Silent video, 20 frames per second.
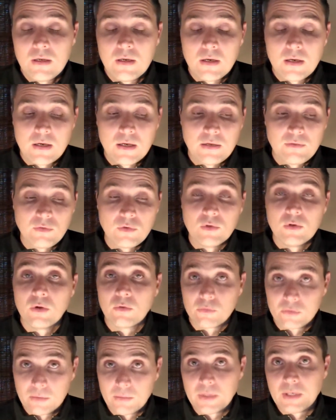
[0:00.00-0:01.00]
uh, if you know
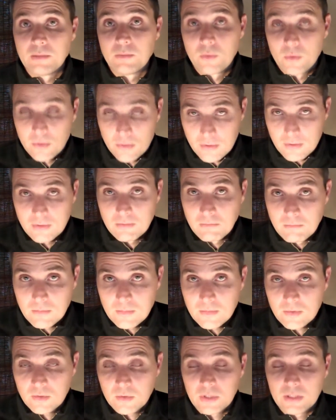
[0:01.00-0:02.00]
somebody more than
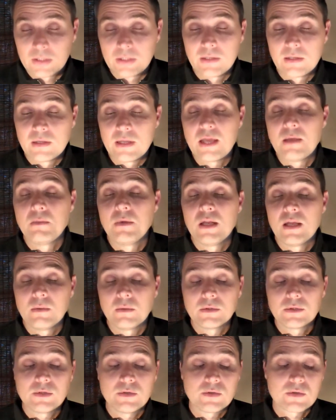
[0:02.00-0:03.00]
quickly than they've been
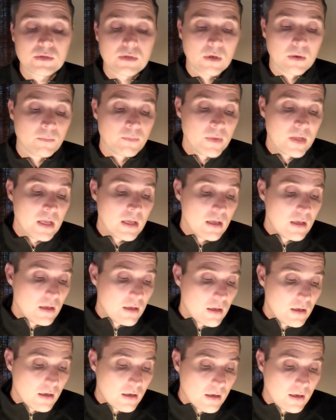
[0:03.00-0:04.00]
able to. So,
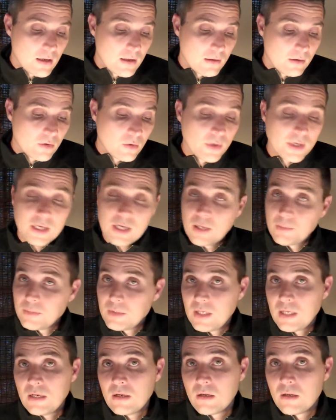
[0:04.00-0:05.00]
uh, quick
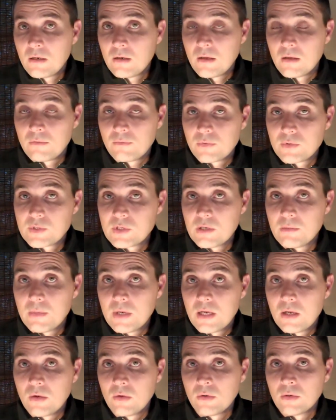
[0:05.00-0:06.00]
update on, on for sale
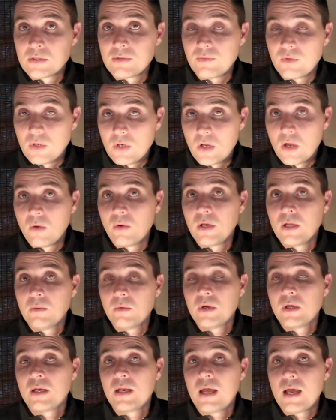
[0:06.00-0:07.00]
by owners. If you know
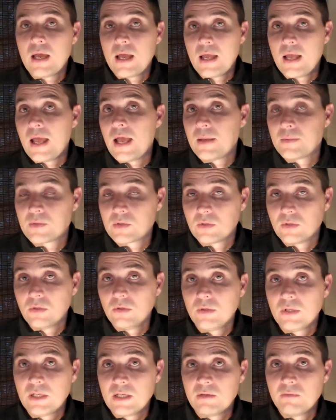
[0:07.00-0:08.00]
anyone,
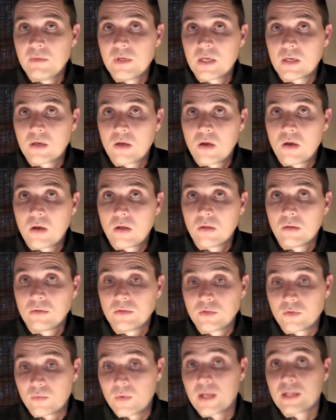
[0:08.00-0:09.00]
absolutely give me a
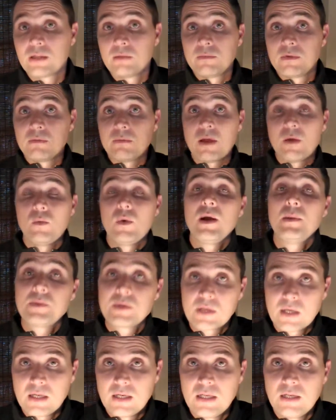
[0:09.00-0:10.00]
call. Direct them to my
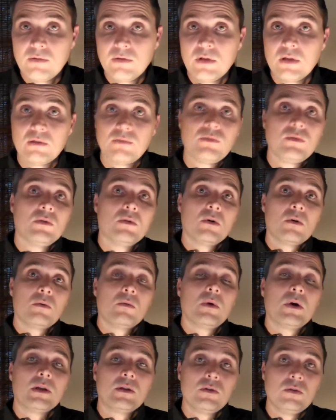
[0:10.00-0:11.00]
website, even if you
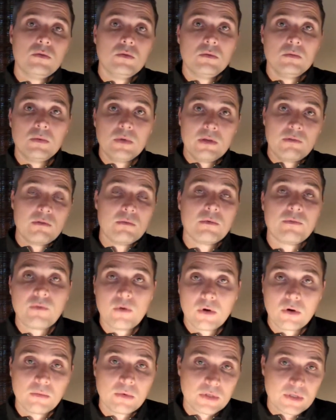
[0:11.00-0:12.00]
don't want to give them a
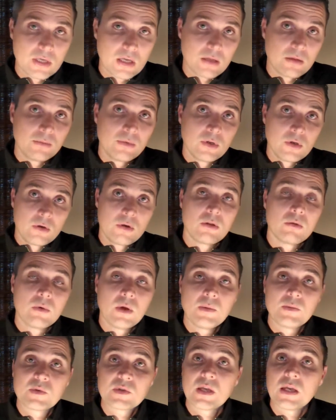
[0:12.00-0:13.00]
phone number. Tell them to go to the
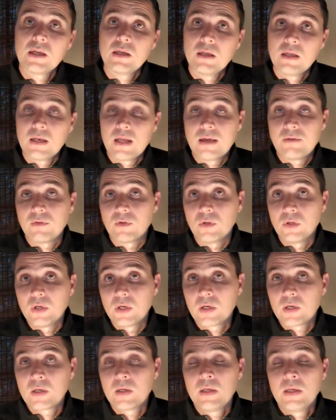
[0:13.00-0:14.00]
website and have a
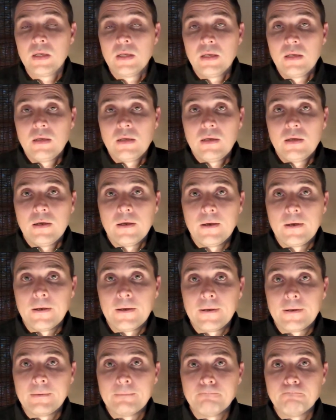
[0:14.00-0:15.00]
look.
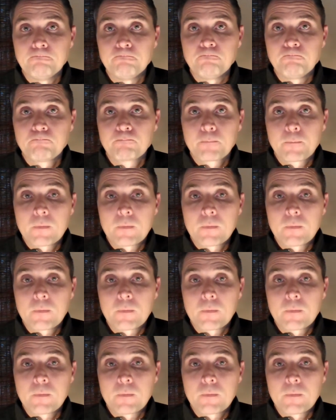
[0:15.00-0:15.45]
Um,